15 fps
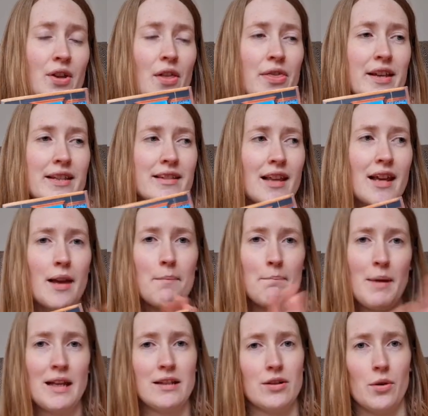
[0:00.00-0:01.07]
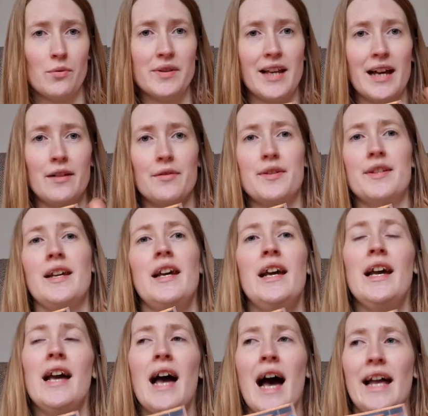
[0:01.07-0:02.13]
her this like big doll's house.
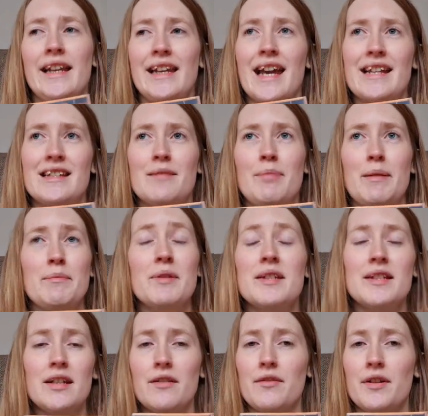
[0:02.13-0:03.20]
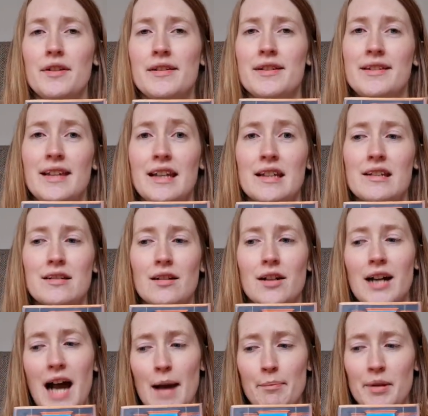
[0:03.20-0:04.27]
And it gets a bit mysterious. Things
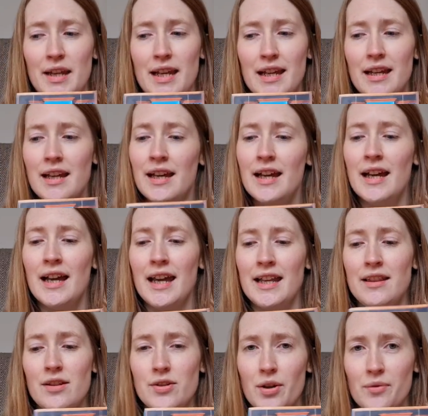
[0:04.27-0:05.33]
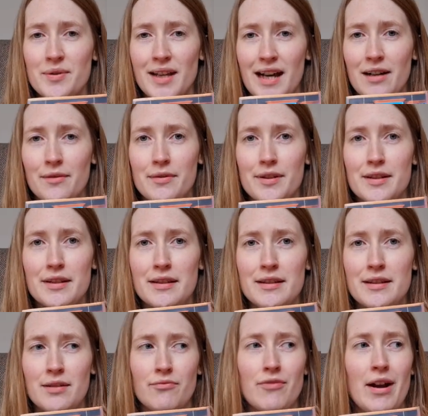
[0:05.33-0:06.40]
start happening in the doll's house
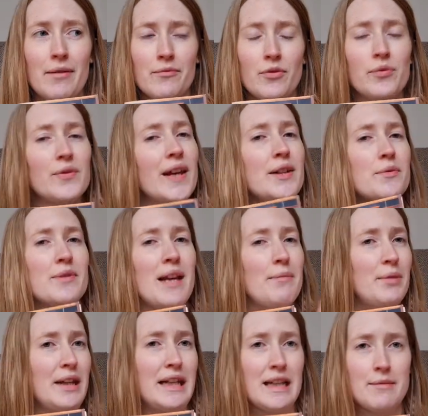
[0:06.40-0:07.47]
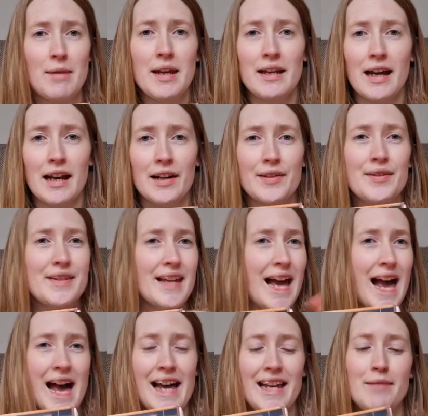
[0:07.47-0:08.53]
to reflect what's happening in the main house.
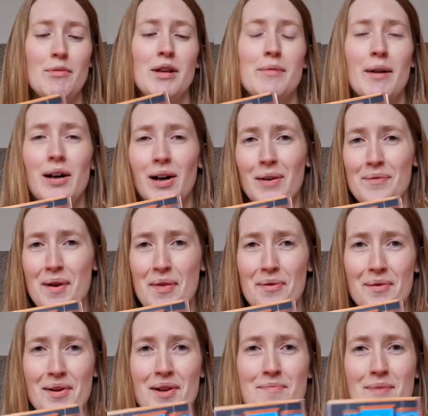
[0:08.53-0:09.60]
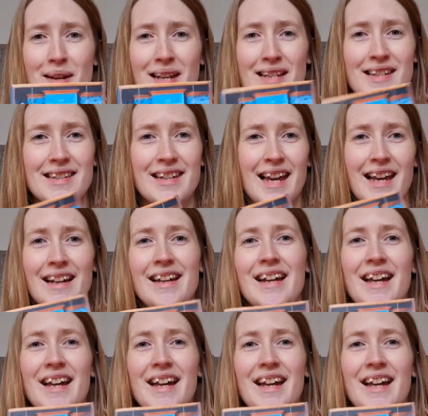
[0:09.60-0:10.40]
And I'm only about halfway through, but it's, yeah,